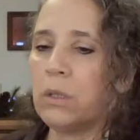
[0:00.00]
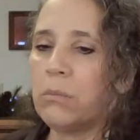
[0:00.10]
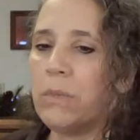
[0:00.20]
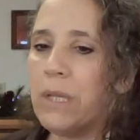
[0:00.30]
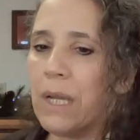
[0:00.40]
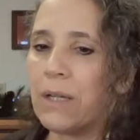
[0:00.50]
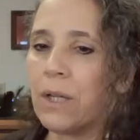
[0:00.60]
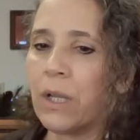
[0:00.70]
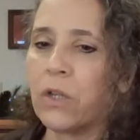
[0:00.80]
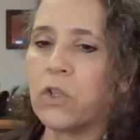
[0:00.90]
Not
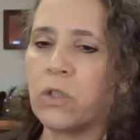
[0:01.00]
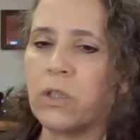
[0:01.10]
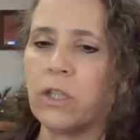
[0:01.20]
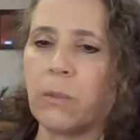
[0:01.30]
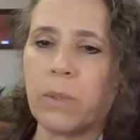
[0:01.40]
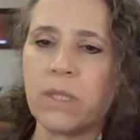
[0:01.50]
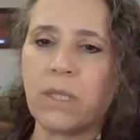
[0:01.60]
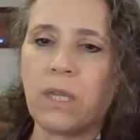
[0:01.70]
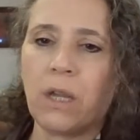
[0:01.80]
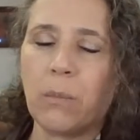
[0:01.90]
I should look up and
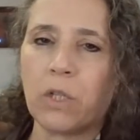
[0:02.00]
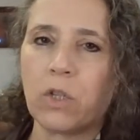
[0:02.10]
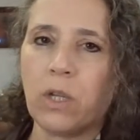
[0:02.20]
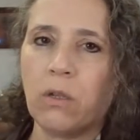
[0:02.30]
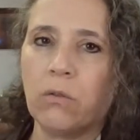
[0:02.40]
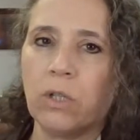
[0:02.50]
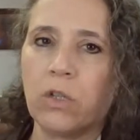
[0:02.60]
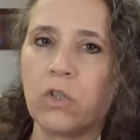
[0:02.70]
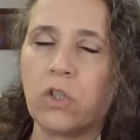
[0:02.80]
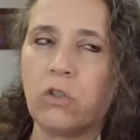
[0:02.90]
see how much
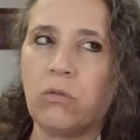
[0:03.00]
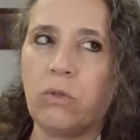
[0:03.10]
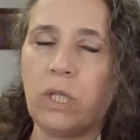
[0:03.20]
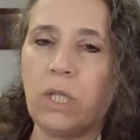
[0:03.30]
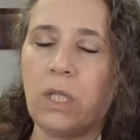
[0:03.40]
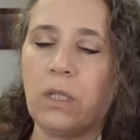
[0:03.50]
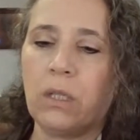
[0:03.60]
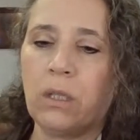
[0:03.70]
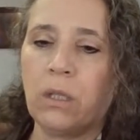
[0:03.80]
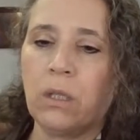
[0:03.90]
acreage you
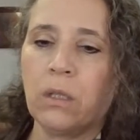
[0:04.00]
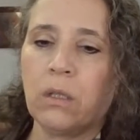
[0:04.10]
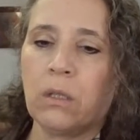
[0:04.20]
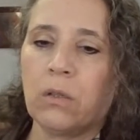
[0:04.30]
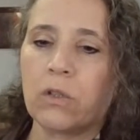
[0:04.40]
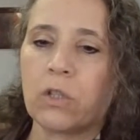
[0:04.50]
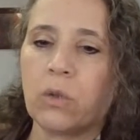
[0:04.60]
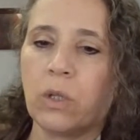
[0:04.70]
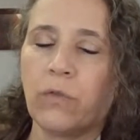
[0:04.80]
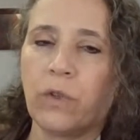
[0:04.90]
need or
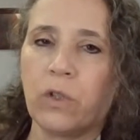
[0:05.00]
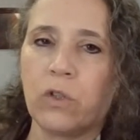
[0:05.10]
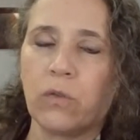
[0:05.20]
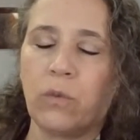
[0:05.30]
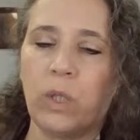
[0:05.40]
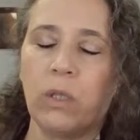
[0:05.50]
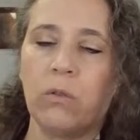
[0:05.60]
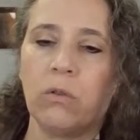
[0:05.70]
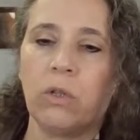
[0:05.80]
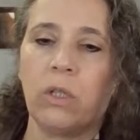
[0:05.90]
square footage of wheat
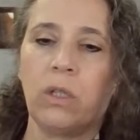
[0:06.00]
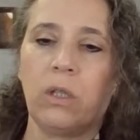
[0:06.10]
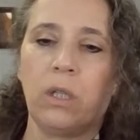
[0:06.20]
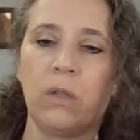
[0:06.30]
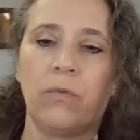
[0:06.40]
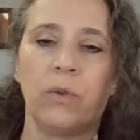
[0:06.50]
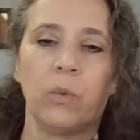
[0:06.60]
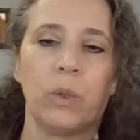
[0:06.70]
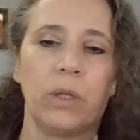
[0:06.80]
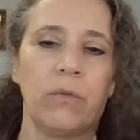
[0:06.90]
growing you need for
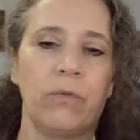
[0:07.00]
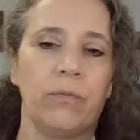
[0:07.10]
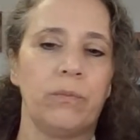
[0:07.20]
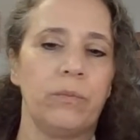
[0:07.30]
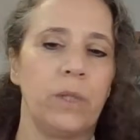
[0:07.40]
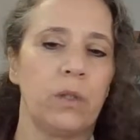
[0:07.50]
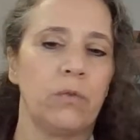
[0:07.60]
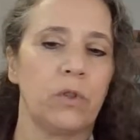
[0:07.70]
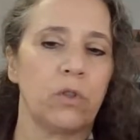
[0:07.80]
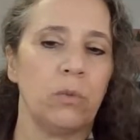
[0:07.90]

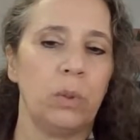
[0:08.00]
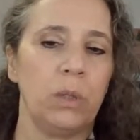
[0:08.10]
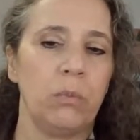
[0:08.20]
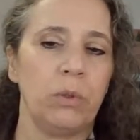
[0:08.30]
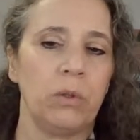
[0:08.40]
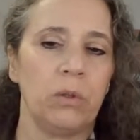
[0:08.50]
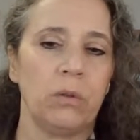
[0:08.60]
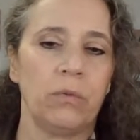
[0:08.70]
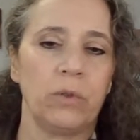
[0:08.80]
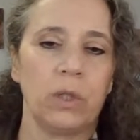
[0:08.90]
for 2
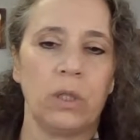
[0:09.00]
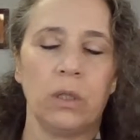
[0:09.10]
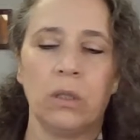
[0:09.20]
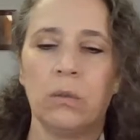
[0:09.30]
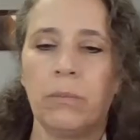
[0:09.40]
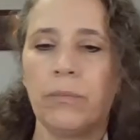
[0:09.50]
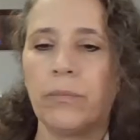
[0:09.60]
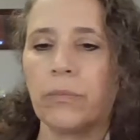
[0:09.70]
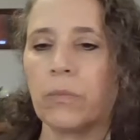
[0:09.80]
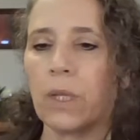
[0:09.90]
people for a year,
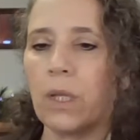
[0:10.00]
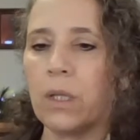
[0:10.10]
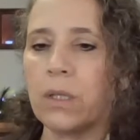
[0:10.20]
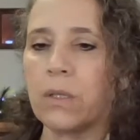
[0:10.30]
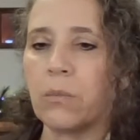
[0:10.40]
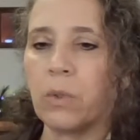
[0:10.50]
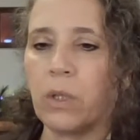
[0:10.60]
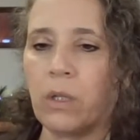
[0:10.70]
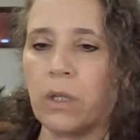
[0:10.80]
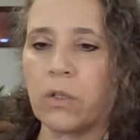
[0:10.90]
because I'm
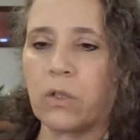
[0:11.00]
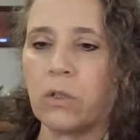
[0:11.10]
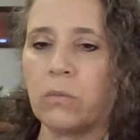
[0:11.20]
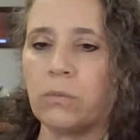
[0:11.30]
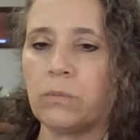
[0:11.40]
really not sure.